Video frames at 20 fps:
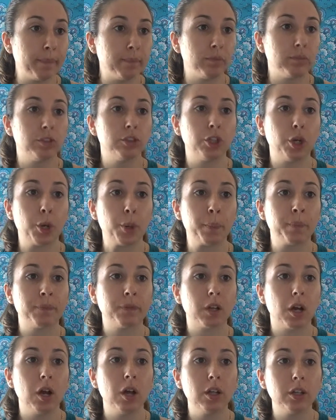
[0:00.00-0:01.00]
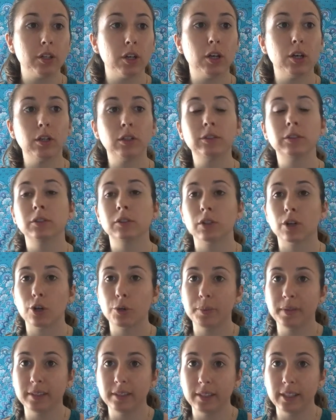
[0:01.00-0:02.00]
So all in all,
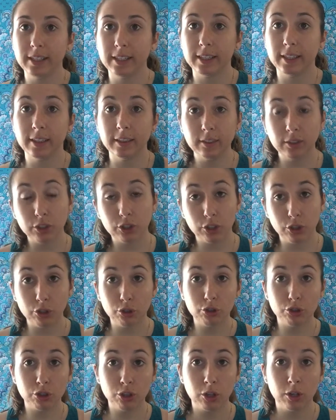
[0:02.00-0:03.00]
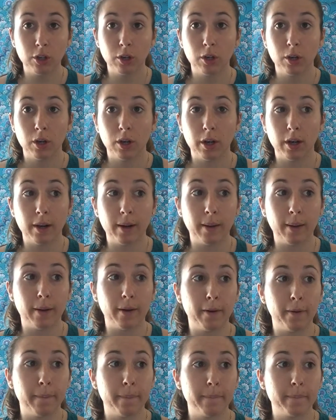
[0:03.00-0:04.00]
obesity is a huge
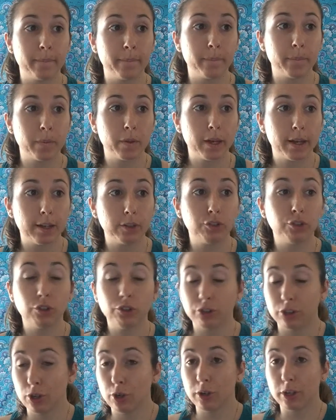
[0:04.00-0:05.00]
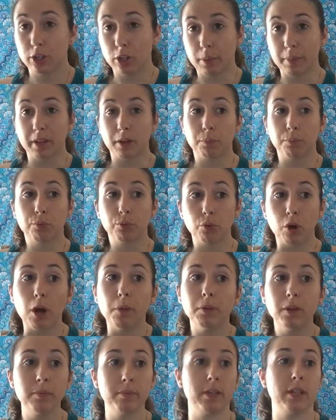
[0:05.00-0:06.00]
socioeconomic
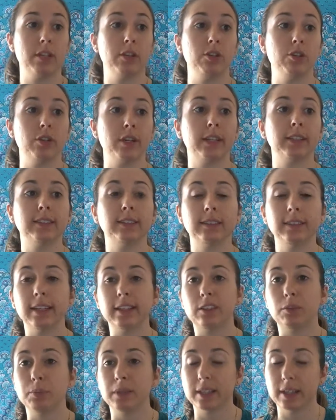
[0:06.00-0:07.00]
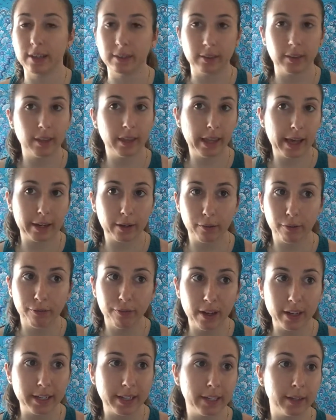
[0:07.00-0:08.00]
problem in the United States because of the lack of
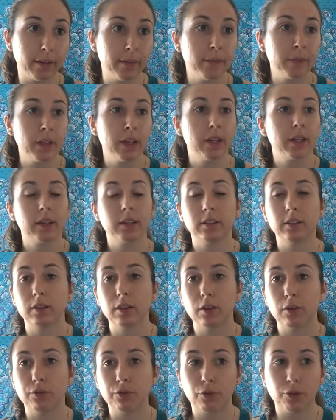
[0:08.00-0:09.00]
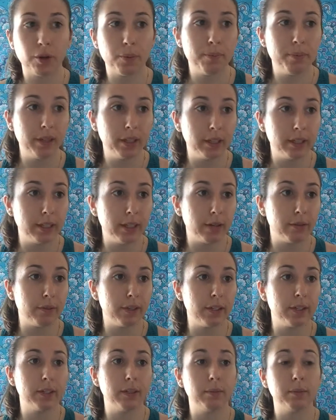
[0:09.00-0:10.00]
funding, because of the affordability of
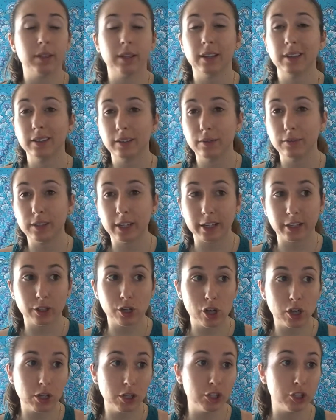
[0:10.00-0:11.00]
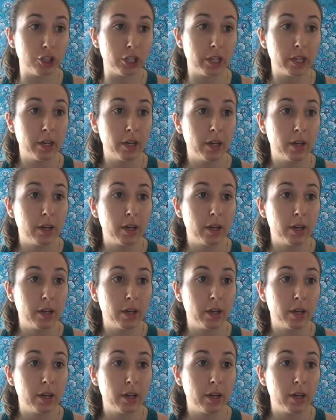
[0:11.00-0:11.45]
it, because of technology.